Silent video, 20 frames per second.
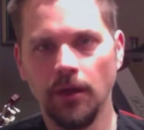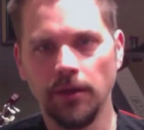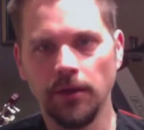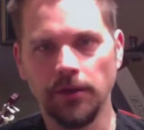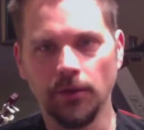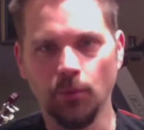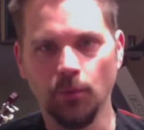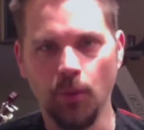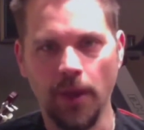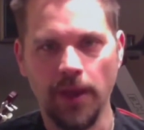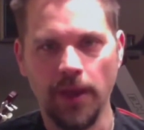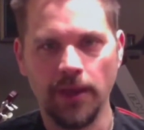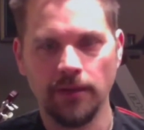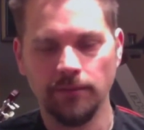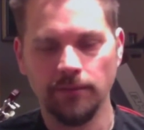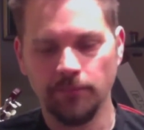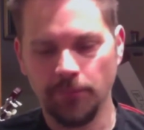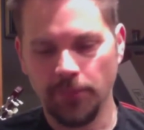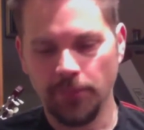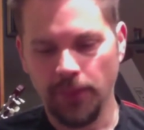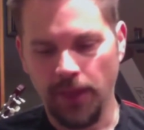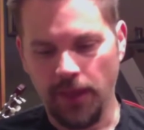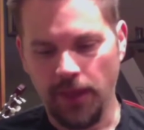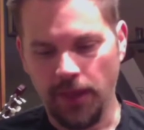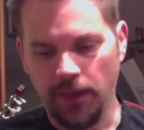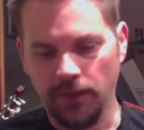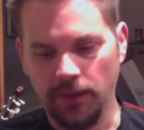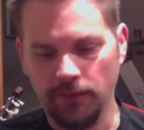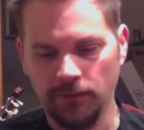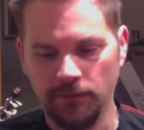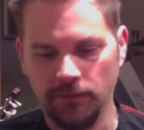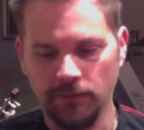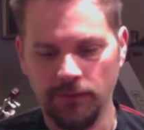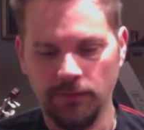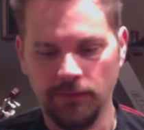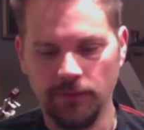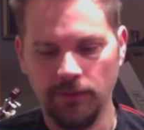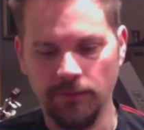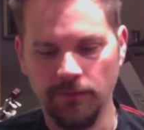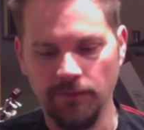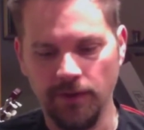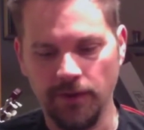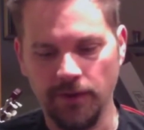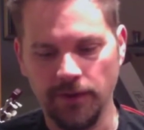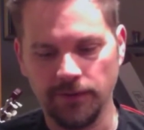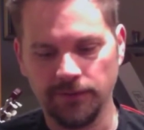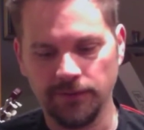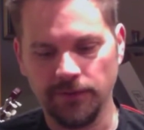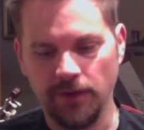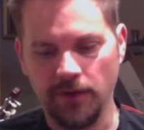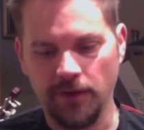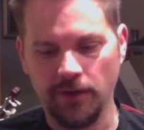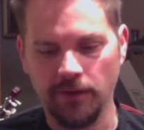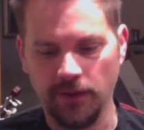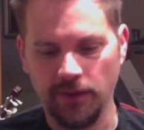your weight and the various scenarios.